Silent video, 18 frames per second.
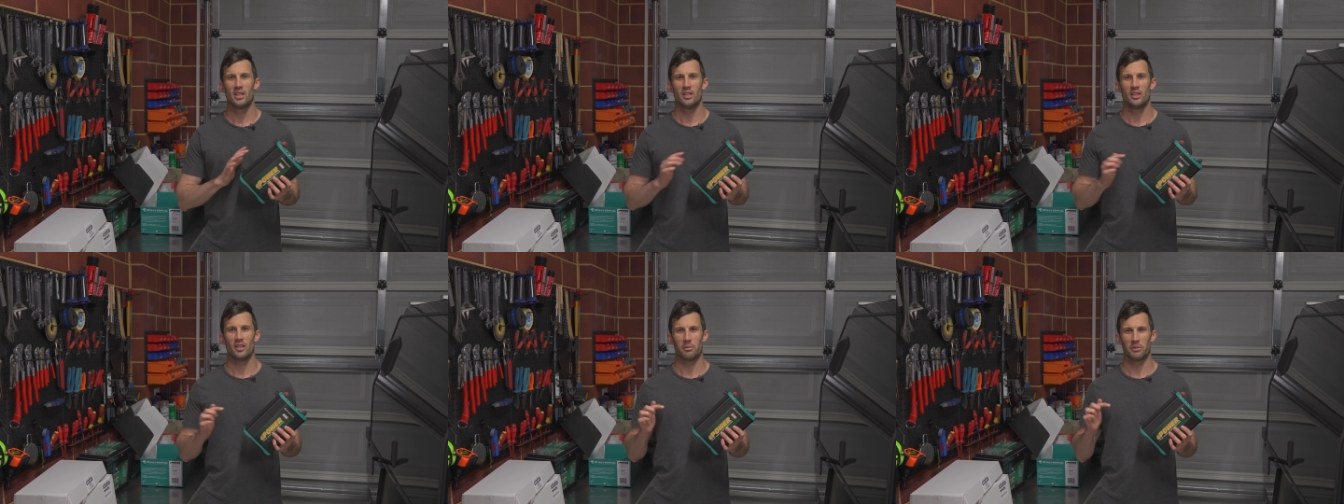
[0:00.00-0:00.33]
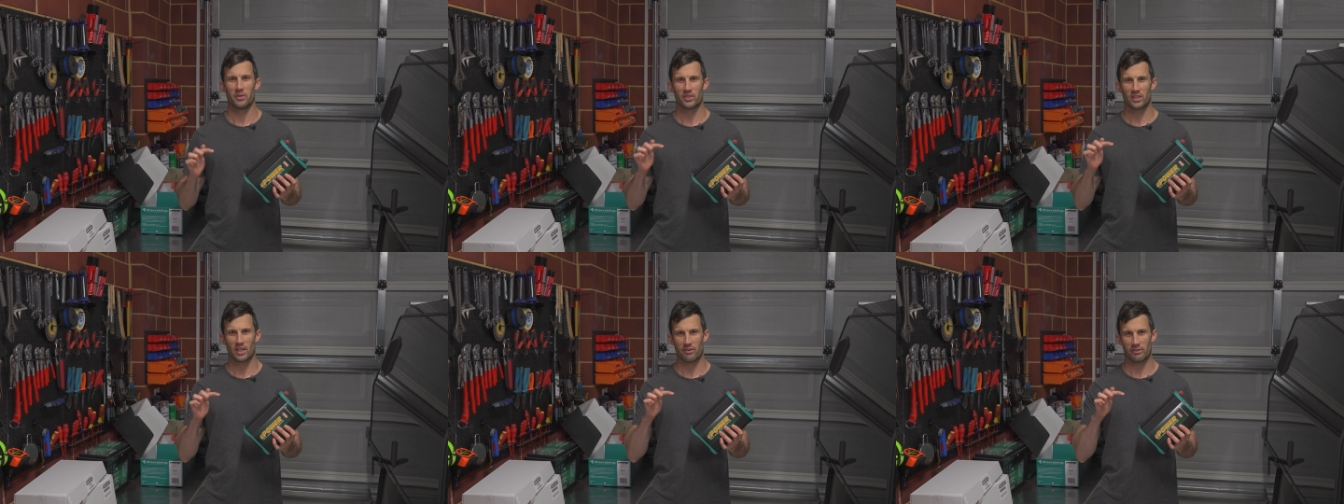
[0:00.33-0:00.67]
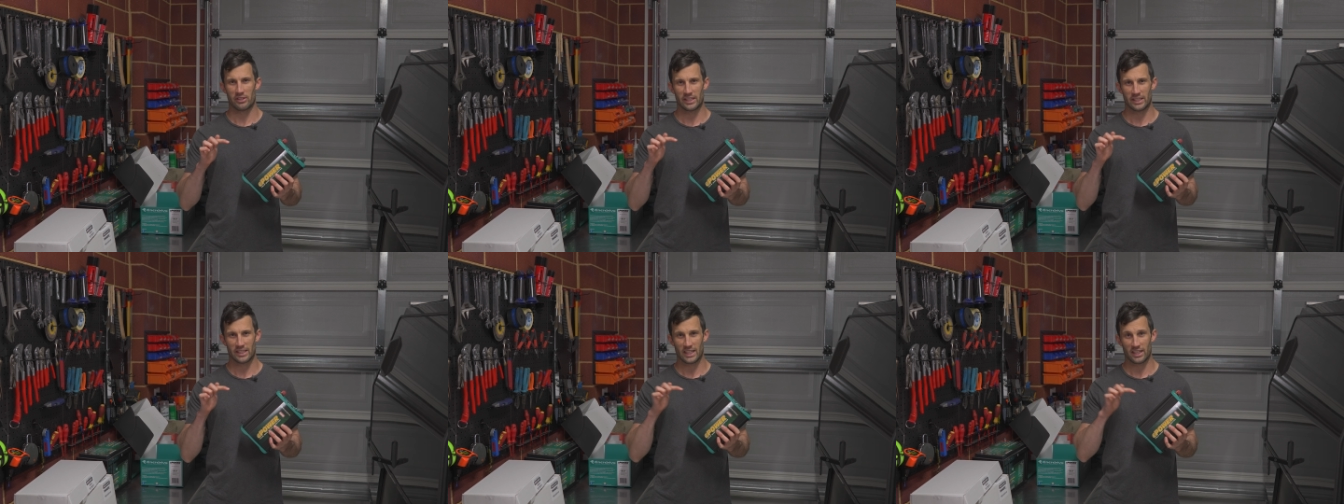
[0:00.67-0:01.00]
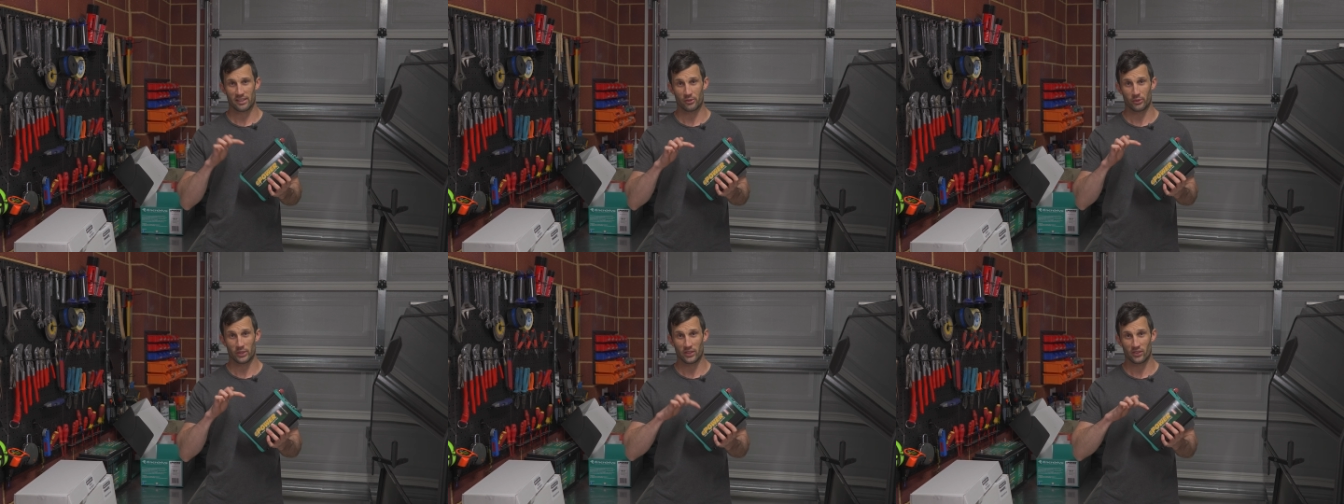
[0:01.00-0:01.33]
I'm just covering the
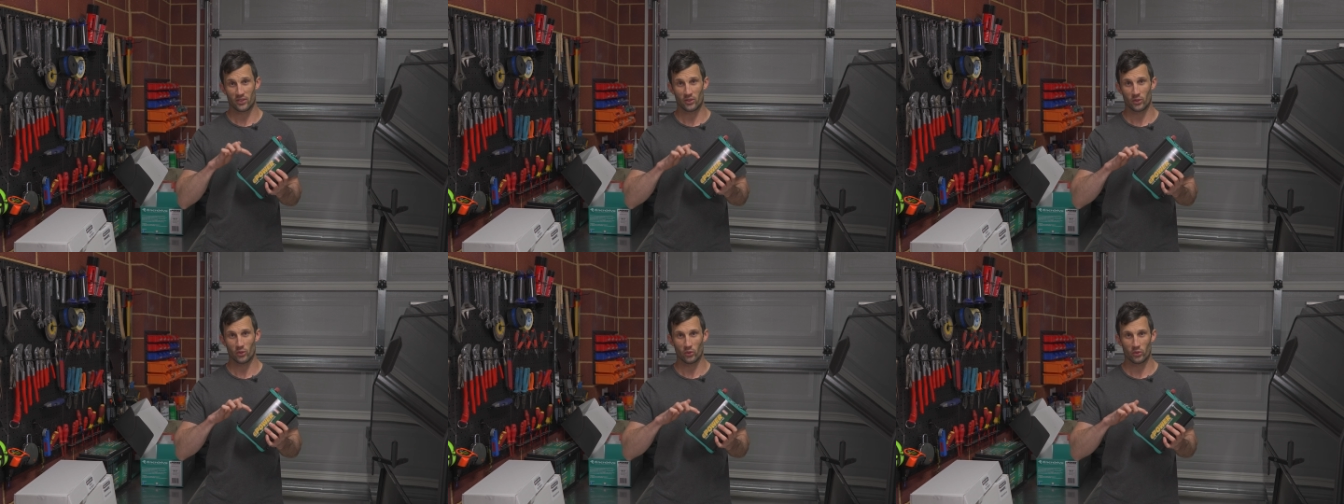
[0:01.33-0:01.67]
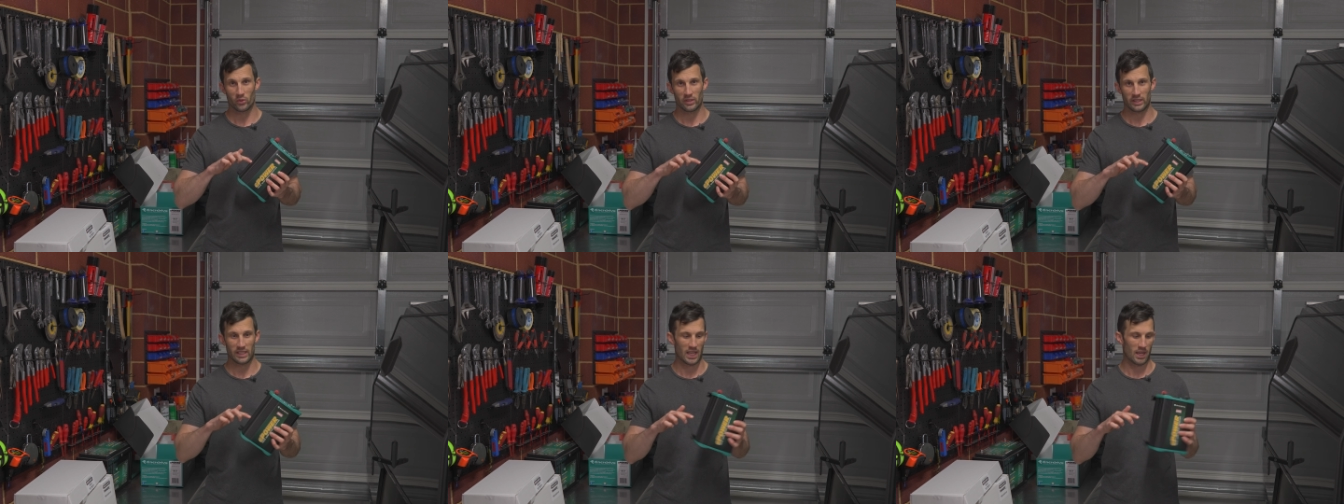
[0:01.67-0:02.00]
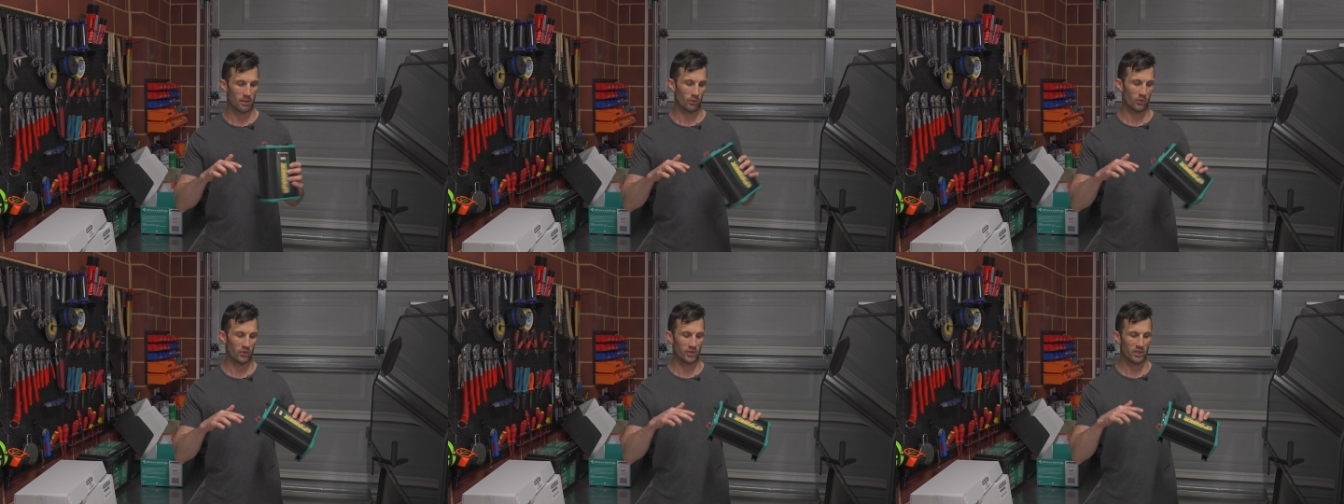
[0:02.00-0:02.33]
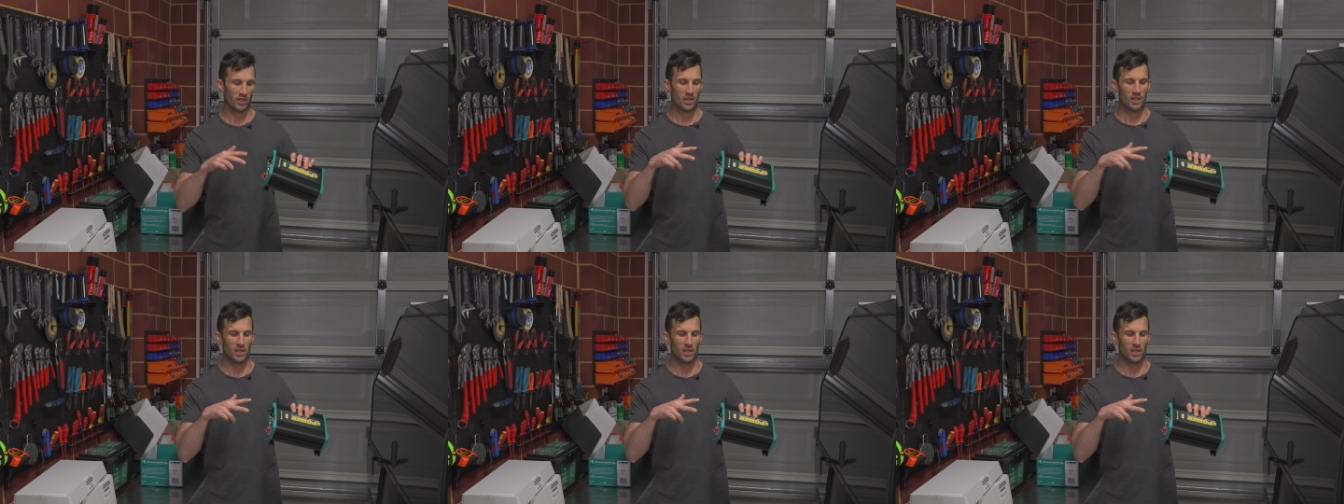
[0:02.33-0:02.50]
actual install, the cables